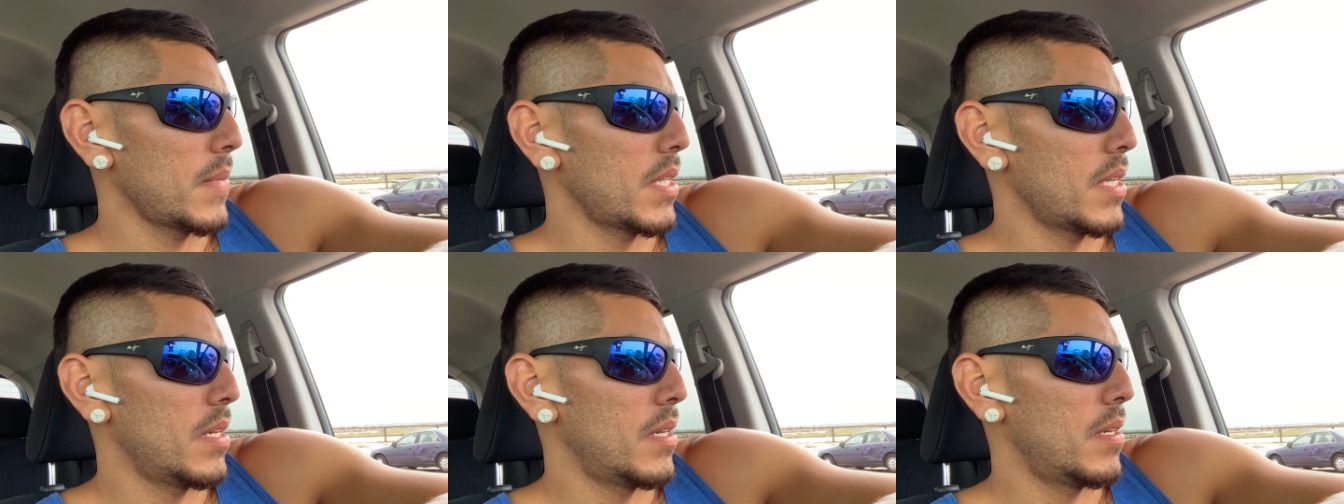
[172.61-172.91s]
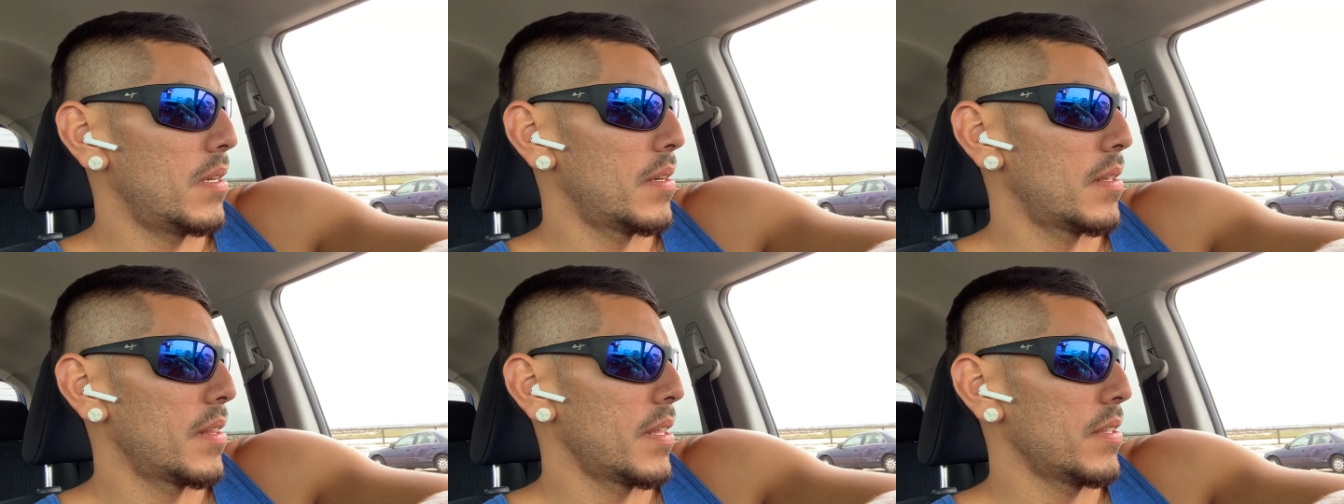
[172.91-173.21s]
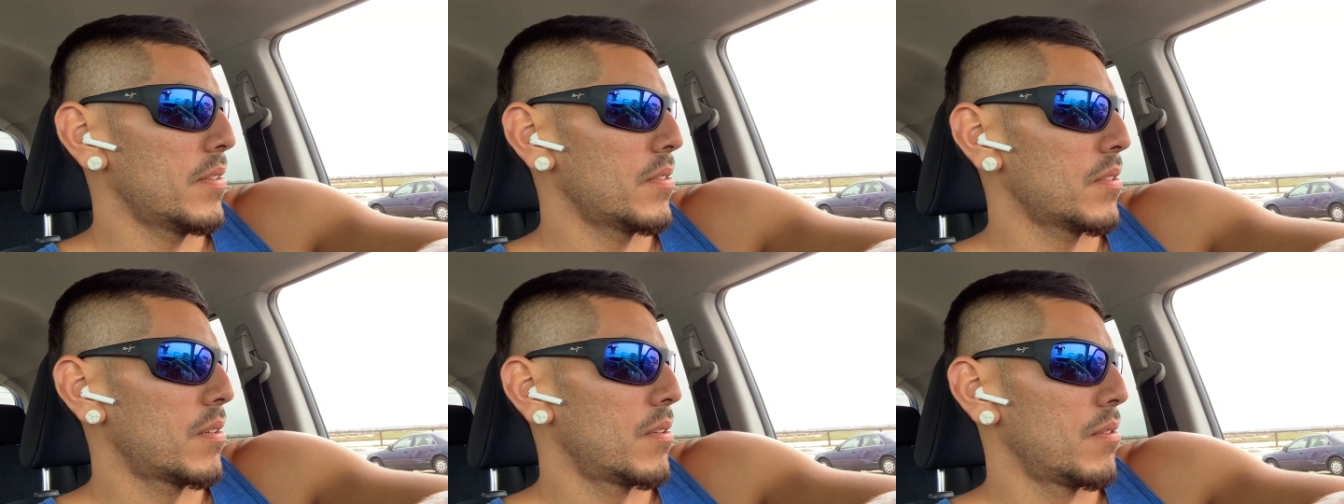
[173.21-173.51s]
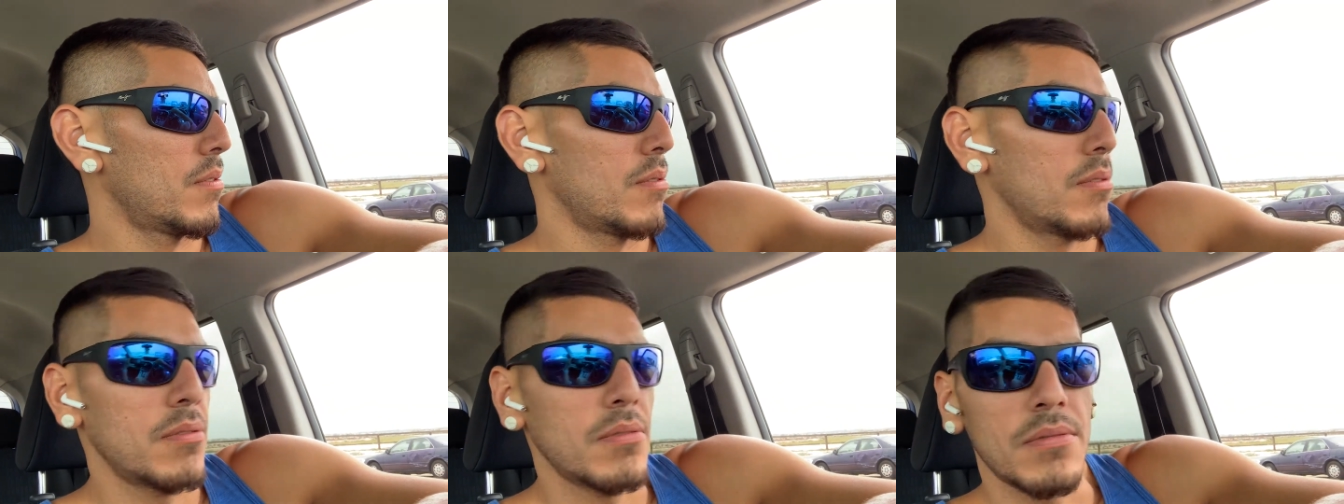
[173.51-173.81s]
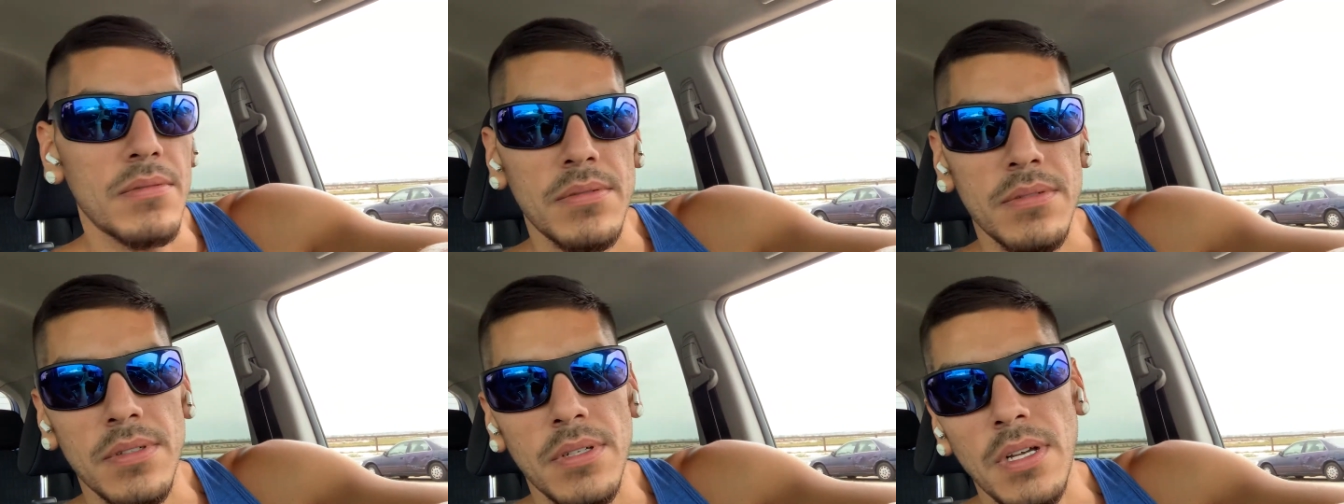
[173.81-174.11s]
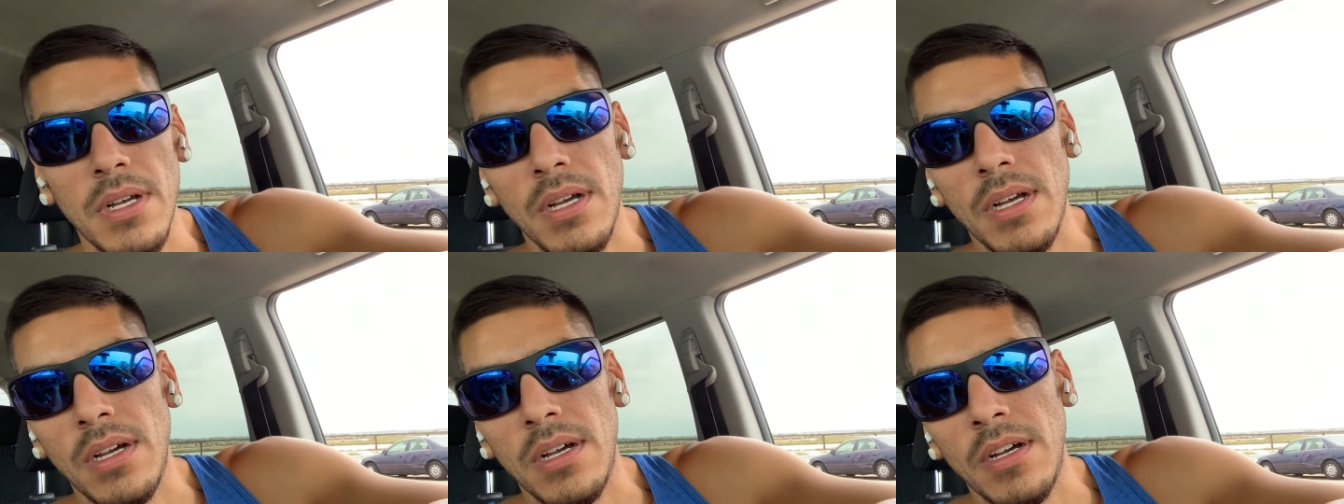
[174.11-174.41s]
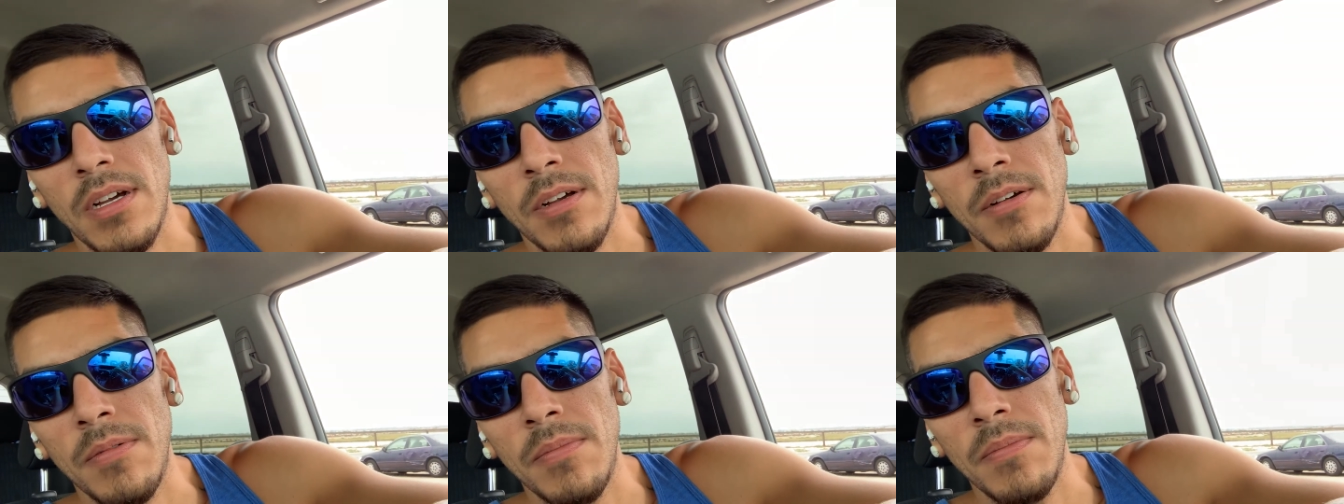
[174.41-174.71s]
Uh, that's cool.
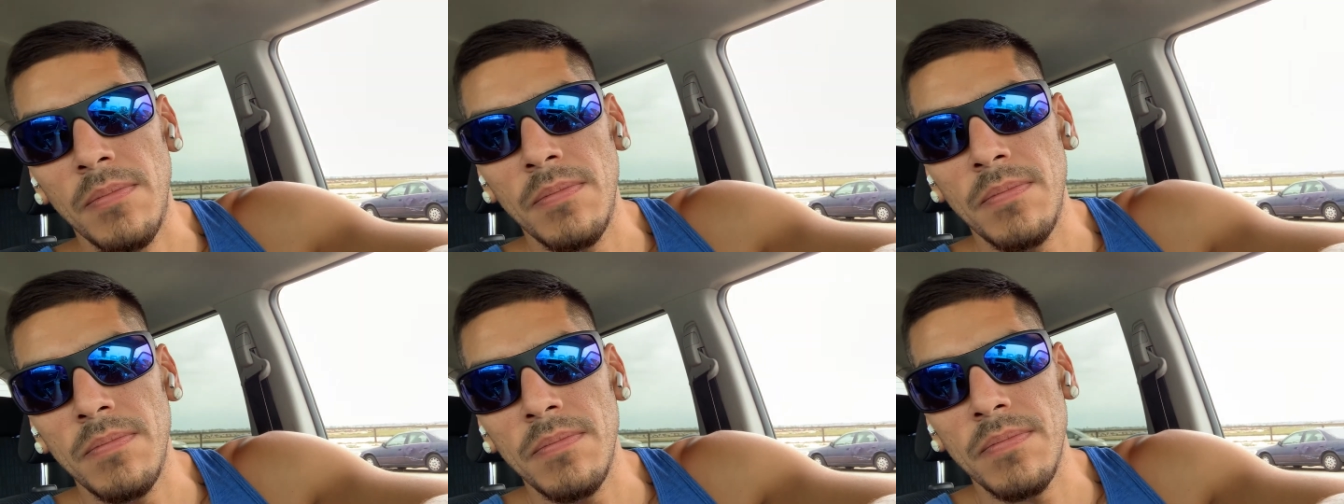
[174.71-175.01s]
Um,